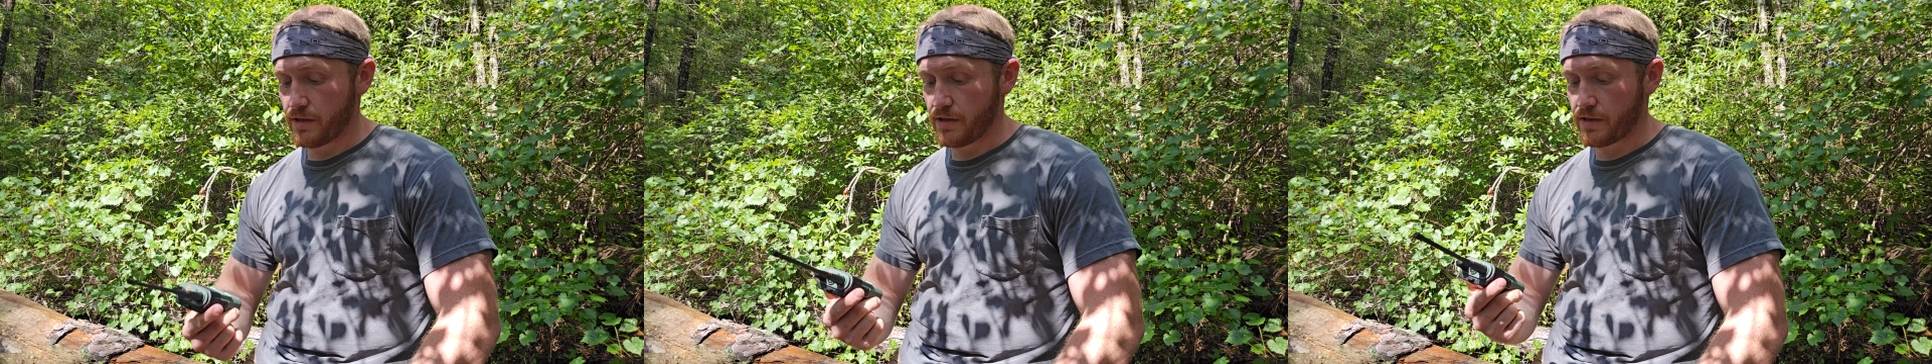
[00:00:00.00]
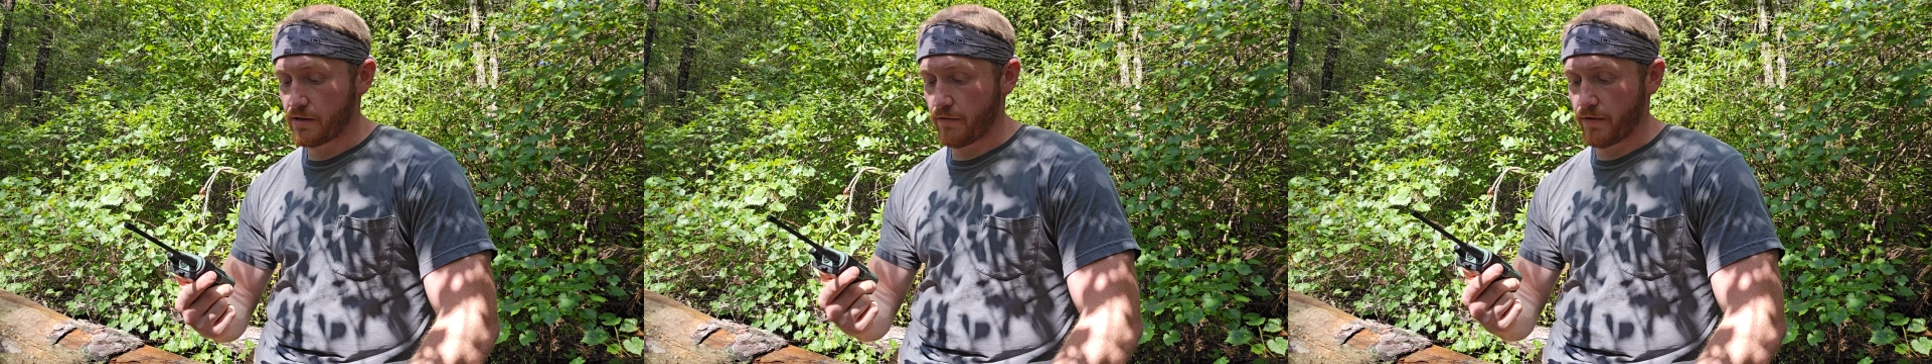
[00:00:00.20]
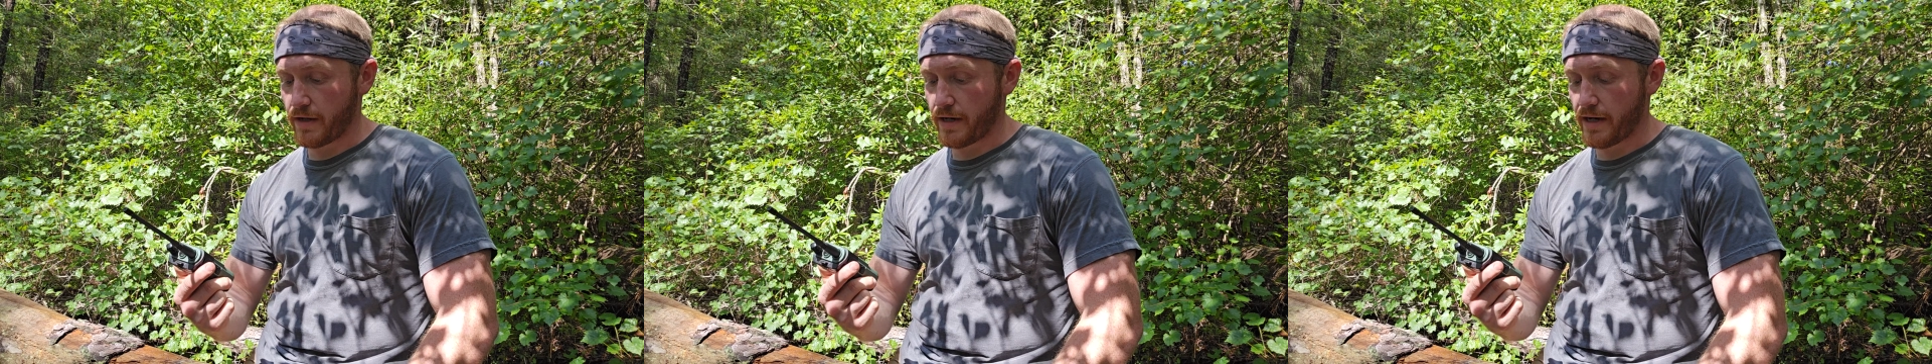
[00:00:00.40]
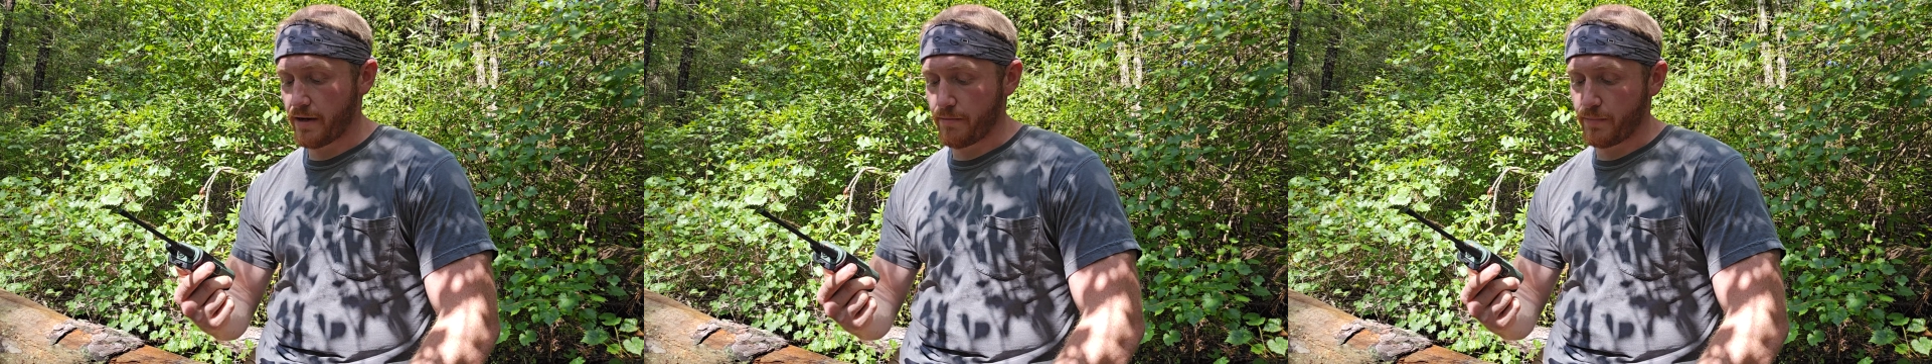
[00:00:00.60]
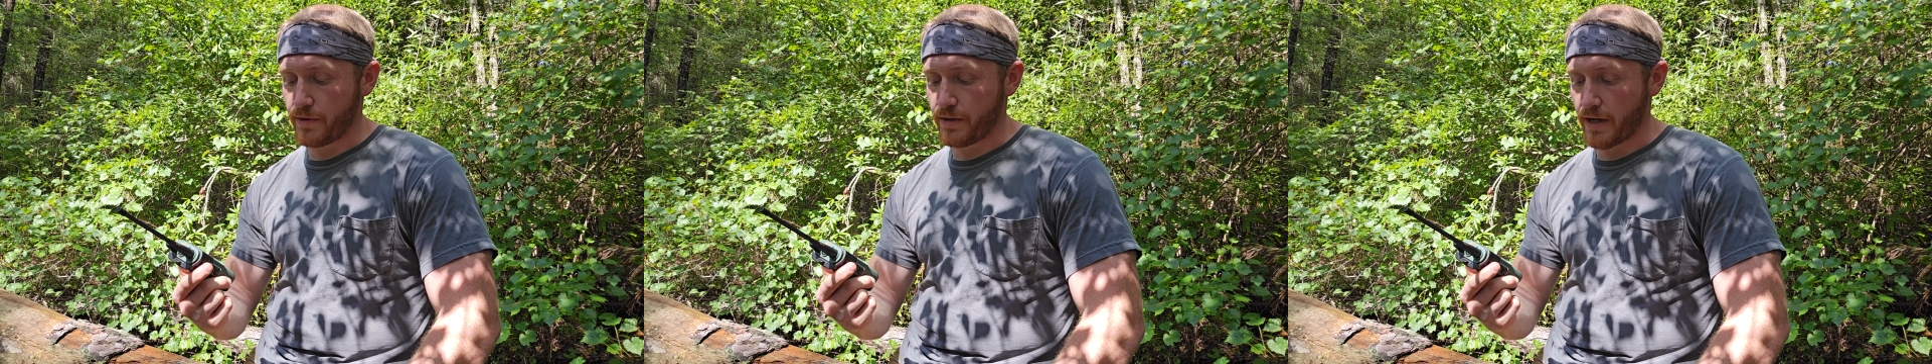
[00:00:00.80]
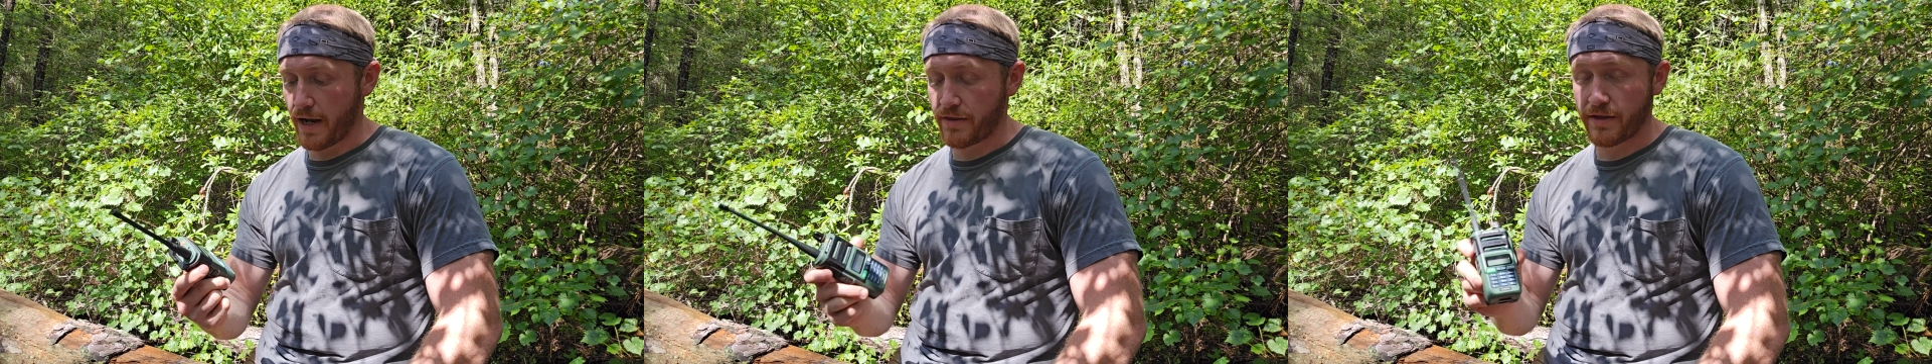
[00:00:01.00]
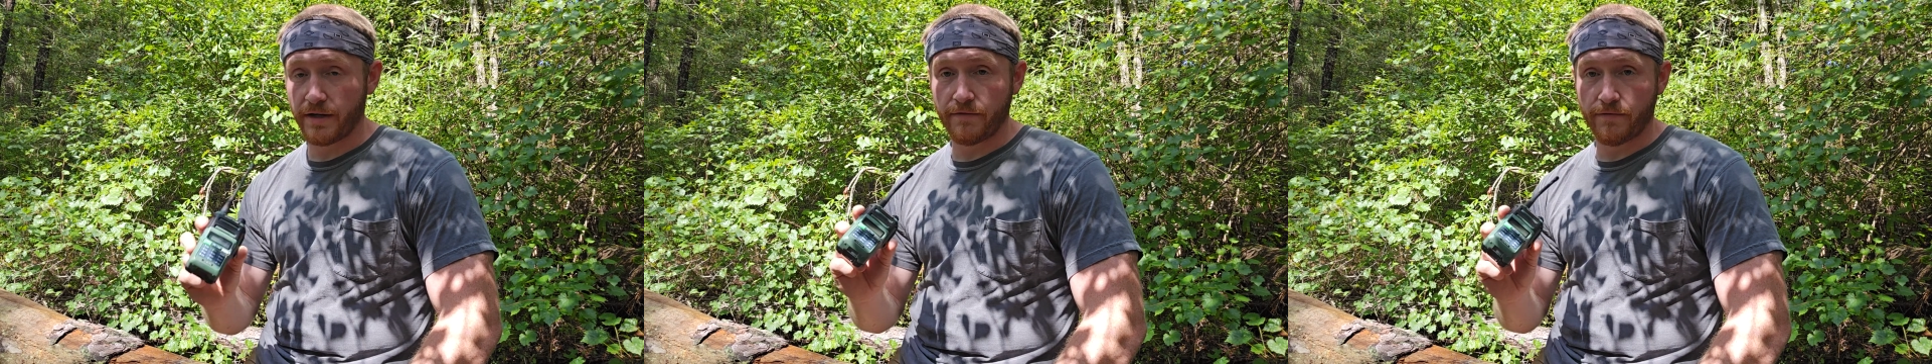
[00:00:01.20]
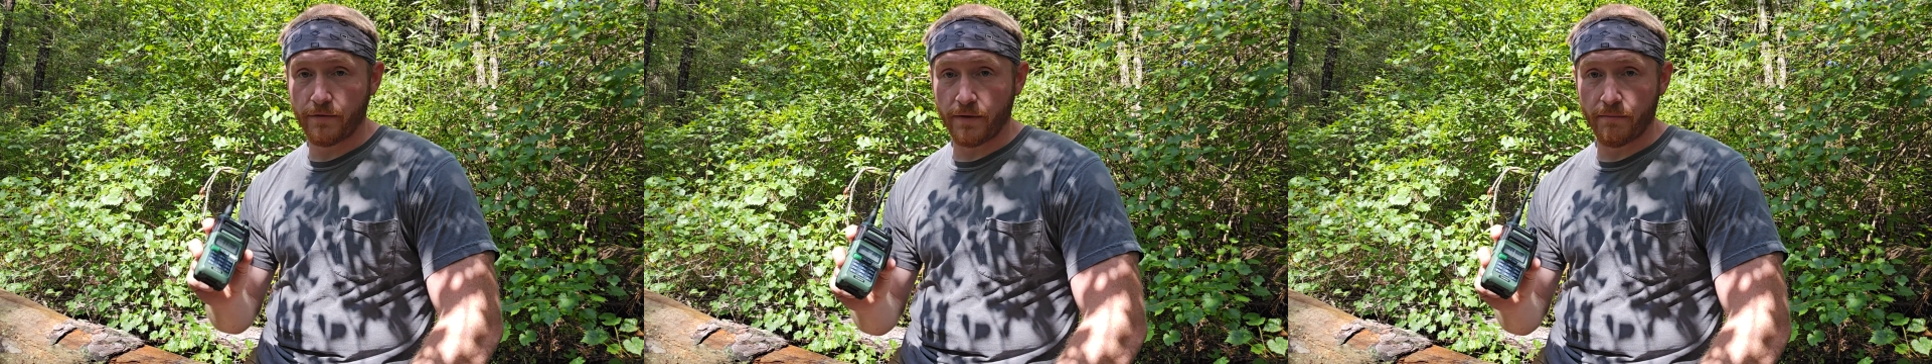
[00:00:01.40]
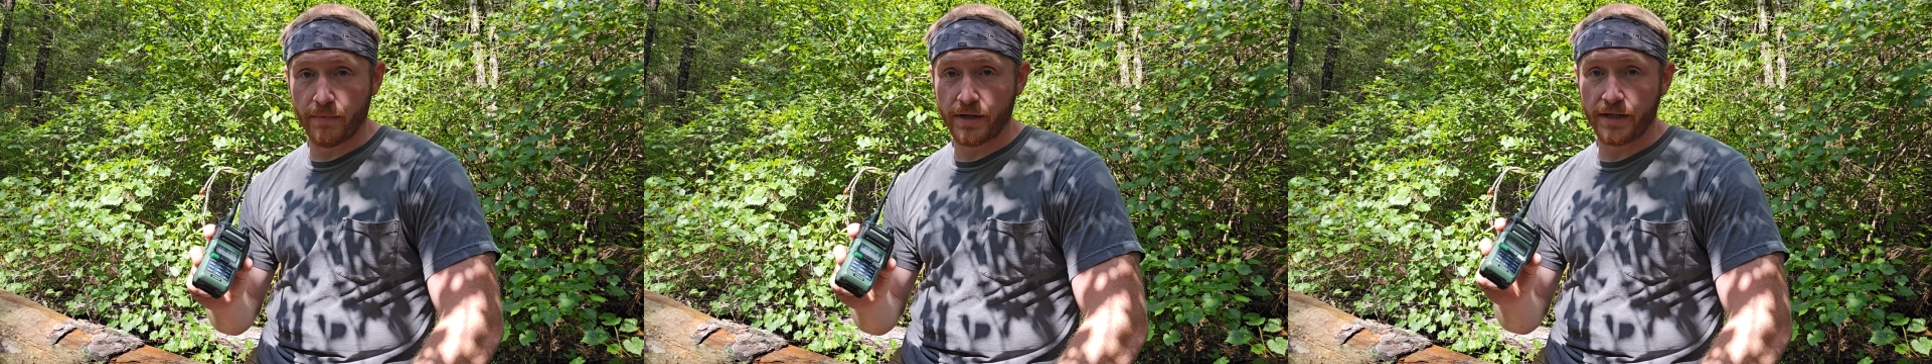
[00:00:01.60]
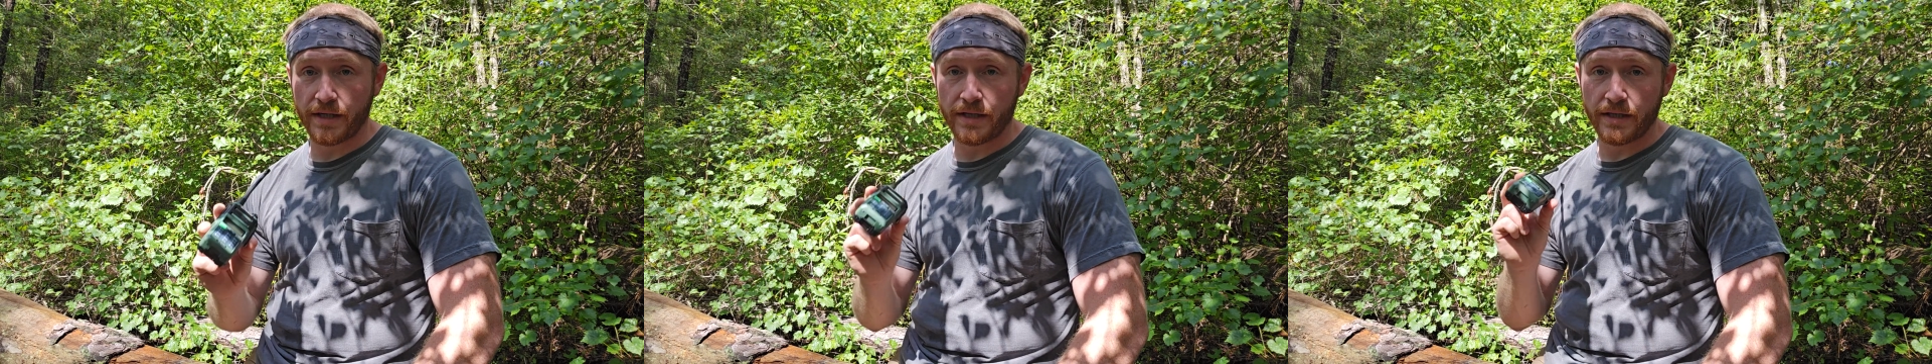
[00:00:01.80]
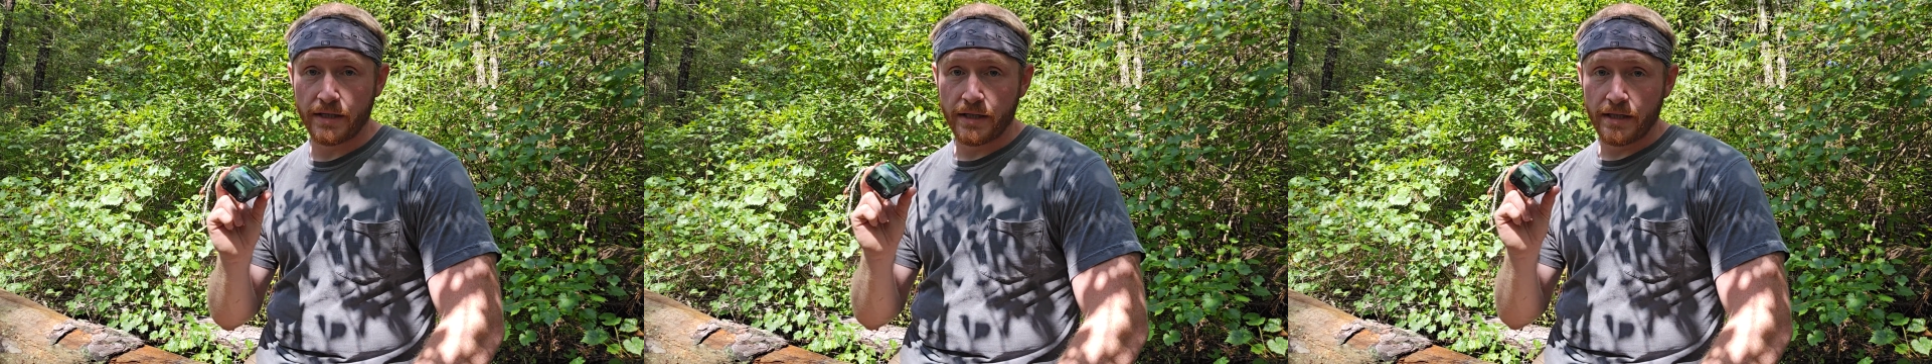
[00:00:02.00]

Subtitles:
and stuff like that, but I think for the money,